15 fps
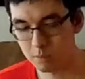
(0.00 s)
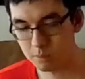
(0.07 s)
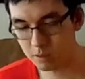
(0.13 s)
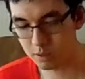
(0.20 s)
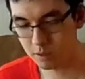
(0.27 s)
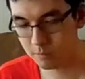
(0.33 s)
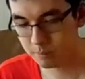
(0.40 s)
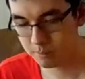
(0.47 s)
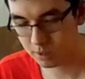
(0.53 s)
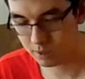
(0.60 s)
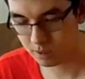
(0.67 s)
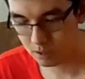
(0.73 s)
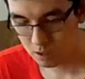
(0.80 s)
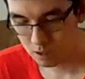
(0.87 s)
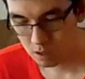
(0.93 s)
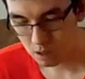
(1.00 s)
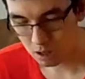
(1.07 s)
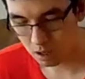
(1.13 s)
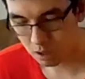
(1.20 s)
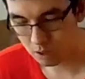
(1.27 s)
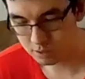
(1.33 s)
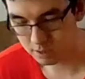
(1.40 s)
But yeah,
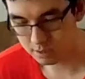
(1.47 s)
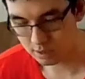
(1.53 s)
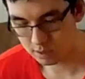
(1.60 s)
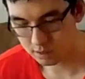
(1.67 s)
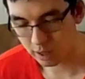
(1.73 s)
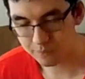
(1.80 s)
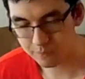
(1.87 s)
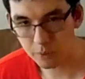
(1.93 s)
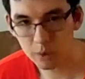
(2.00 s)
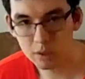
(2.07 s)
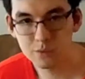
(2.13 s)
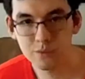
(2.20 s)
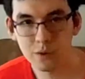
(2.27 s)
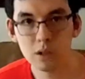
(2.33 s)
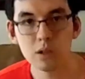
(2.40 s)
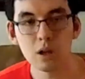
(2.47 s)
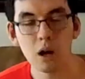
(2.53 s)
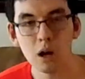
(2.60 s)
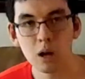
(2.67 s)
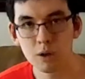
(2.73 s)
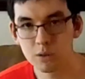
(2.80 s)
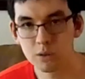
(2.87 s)
aural sustenance. I've always felt
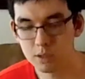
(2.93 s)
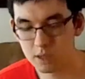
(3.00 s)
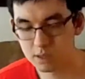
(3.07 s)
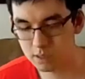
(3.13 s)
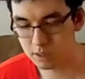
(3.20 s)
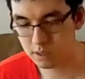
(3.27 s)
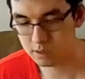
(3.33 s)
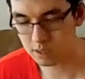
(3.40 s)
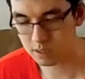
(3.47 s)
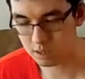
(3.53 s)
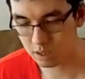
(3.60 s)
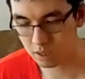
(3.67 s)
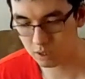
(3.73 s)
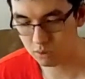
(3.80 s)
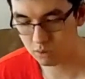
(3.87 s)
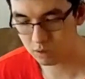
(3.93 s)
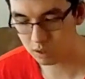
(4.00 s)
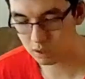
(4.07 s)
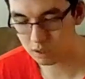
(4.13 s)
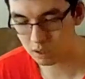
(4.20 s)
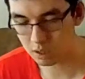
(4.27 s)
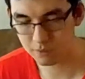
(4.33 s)
aural sustenance is something that you
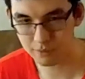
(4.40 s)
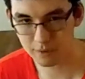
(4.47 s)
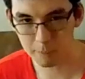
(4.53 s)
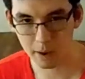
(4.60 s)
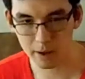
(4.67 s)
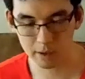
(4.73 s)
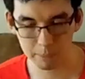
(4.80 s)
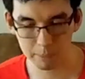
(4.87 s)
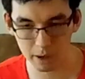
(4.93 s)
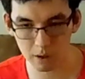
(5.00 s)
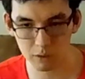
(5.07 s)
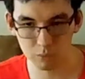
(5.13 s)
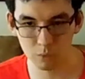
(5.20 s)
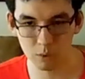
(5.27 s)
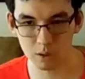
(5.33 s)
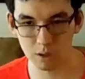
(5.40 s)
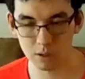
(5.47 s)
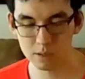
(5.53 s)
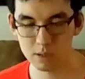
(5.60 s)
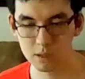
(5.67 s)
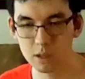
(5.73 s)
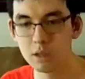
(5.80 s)
need. In my own
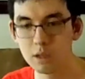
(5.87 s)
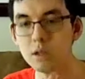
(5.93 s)
words,